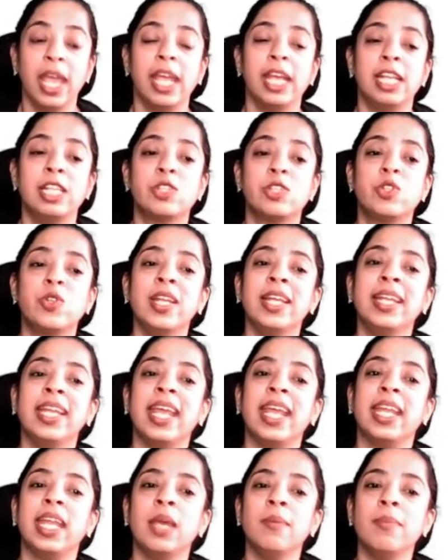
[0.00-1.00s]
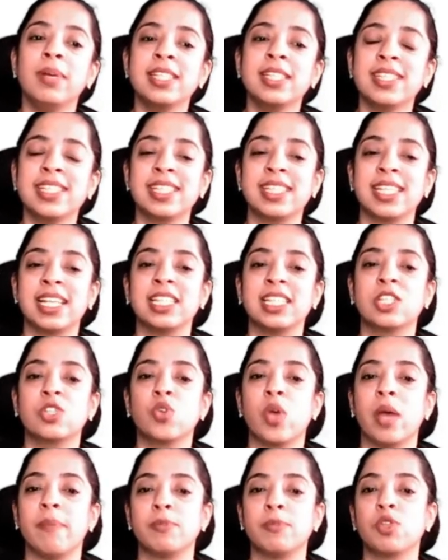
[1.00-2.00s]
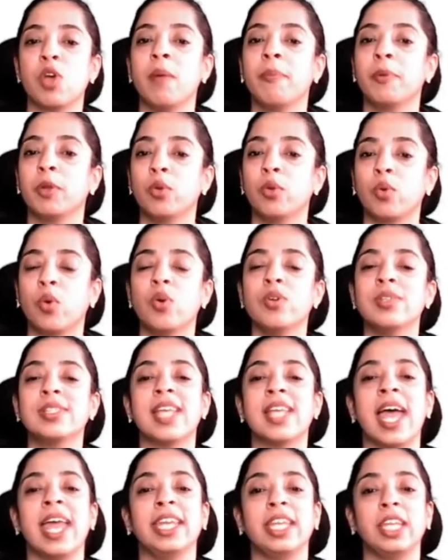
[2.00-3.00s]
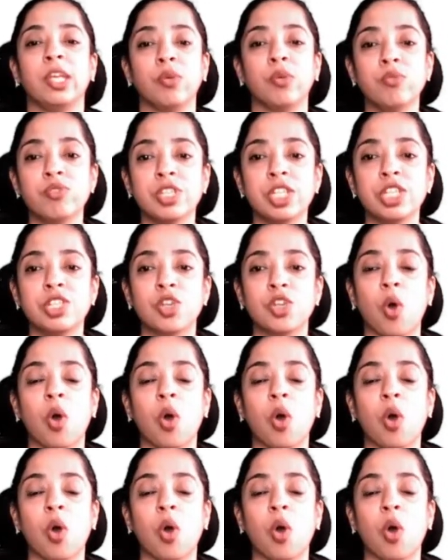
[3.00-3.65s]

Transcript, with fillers: Insulin enables the cells to absorb glucose and use it